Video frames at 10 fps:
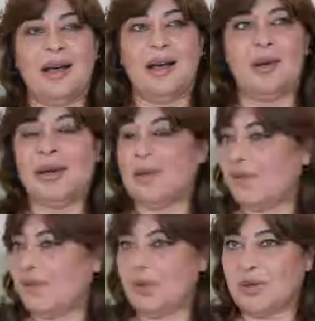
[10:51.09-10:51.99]
where we
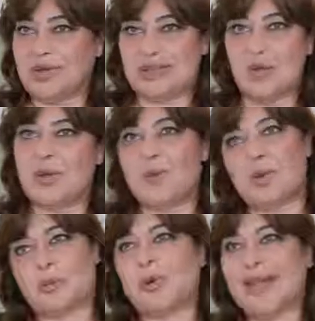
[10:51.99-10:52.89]
thought it's only
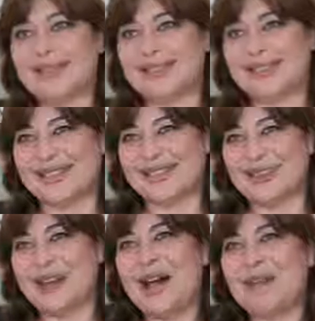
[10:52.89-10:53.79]
bureaucratic,
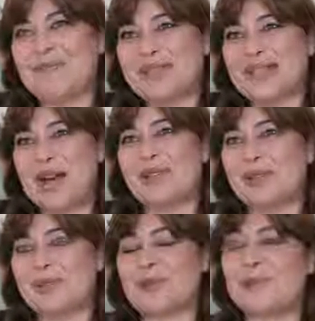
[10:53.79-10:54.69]
I mean, now
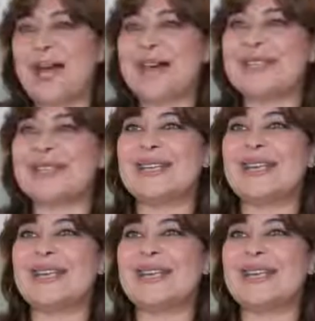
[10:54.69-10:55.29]
it will pass.